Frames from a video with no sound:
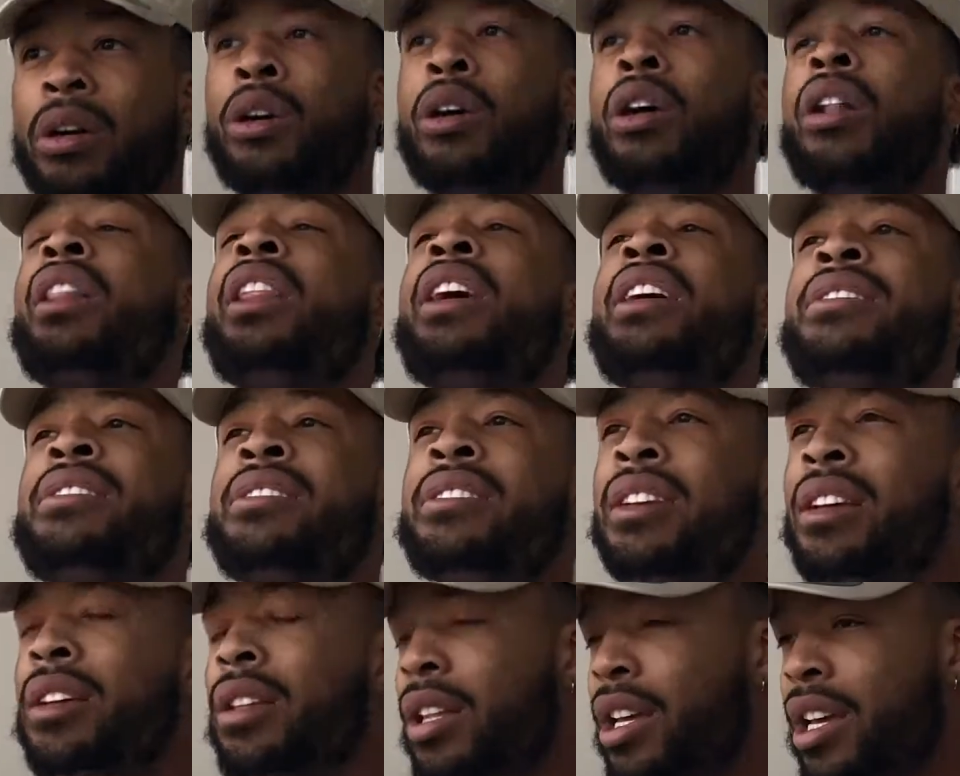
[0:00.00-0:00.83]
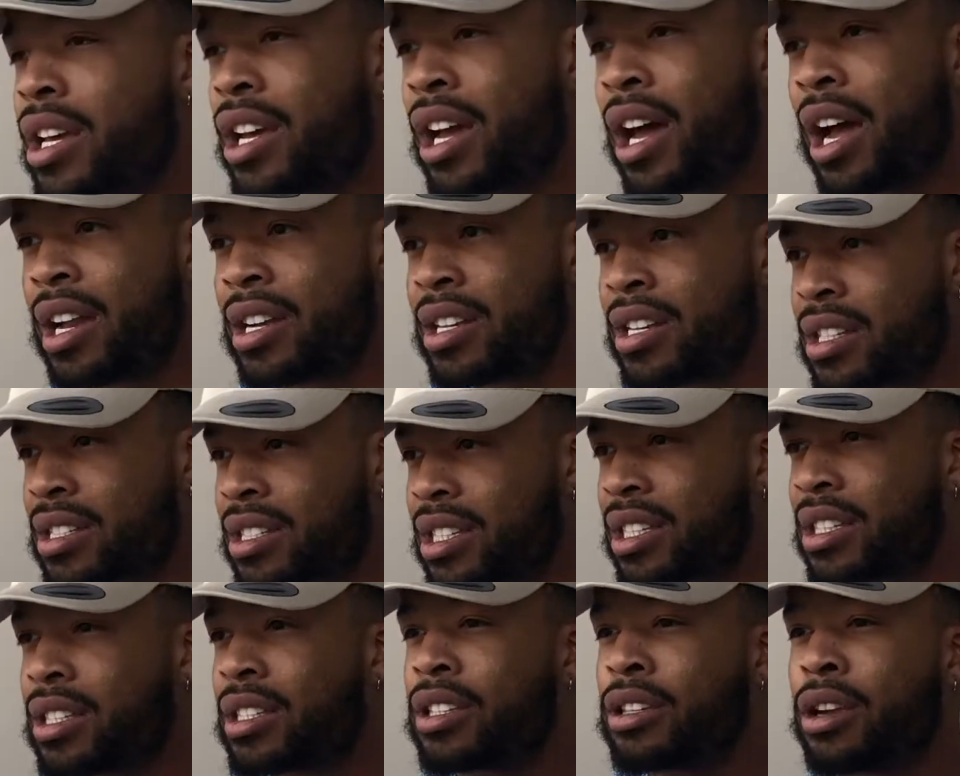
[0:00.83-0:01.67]
holistically, I
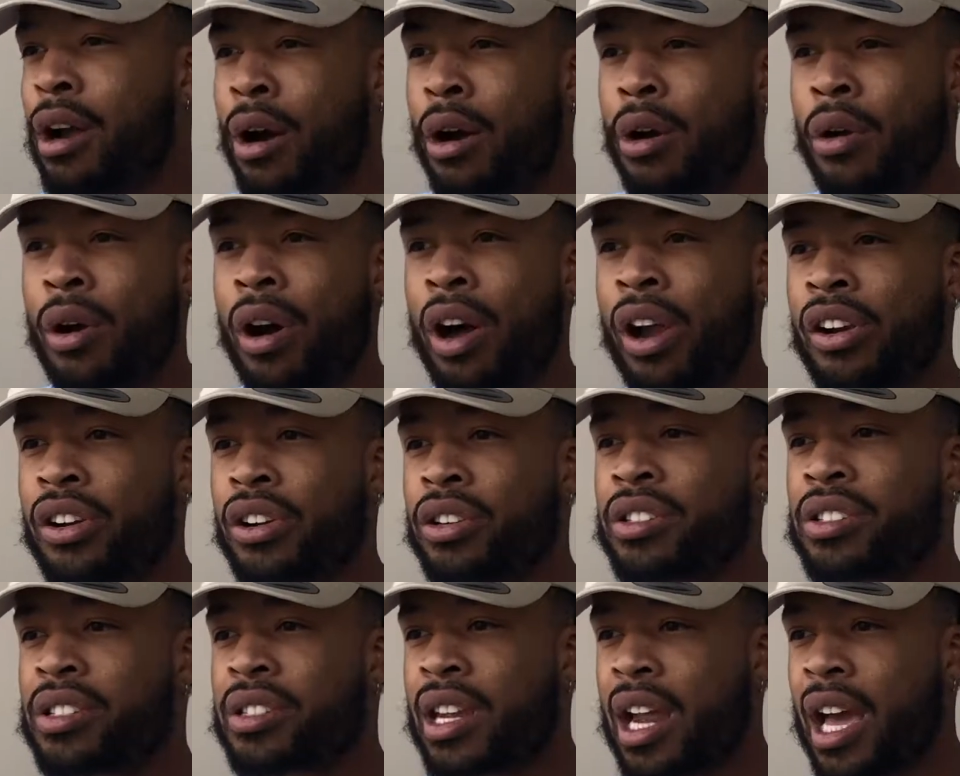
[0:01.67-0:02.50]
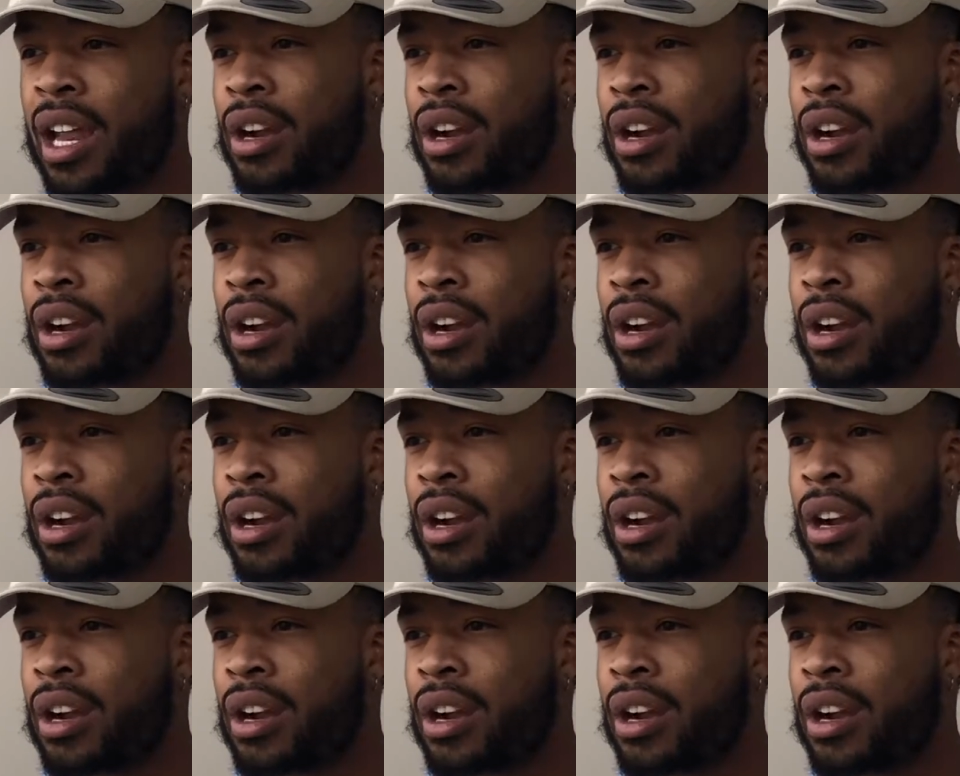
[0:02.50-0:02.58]
just don't understand.